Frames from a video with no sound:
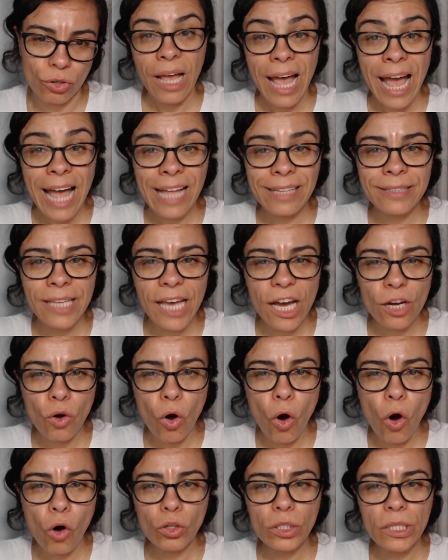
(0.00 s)
and they are
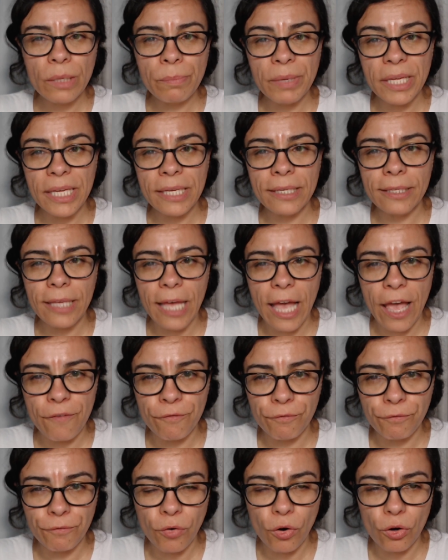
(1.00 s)
only being
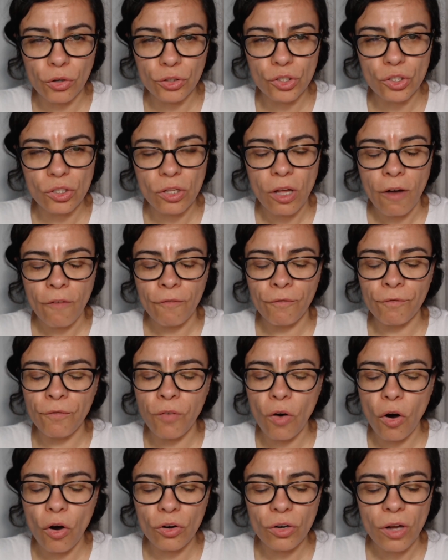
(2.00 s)
enforced
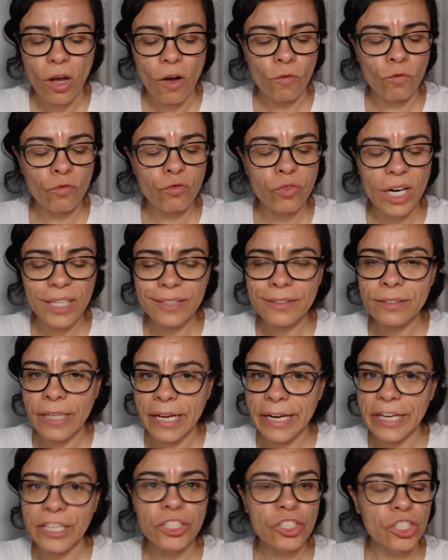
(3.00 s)
for one
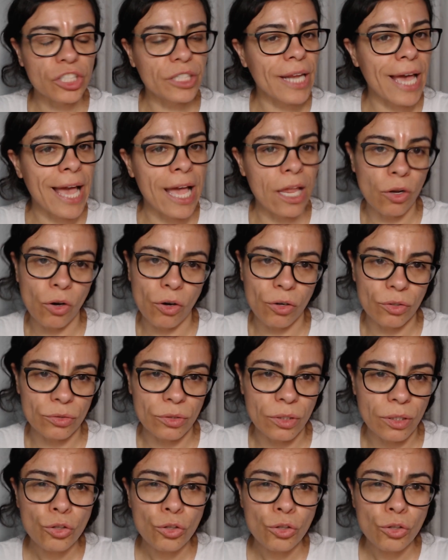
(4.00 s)
religion alone.